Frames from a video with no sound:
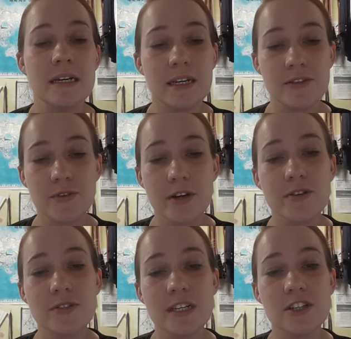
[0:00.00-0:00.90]

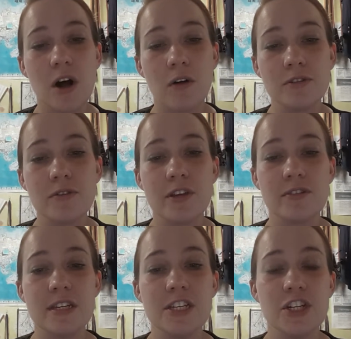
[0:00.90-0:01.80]
instructors need to alter their
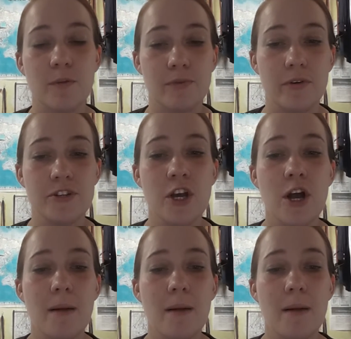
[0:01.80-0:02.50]
teaching approach,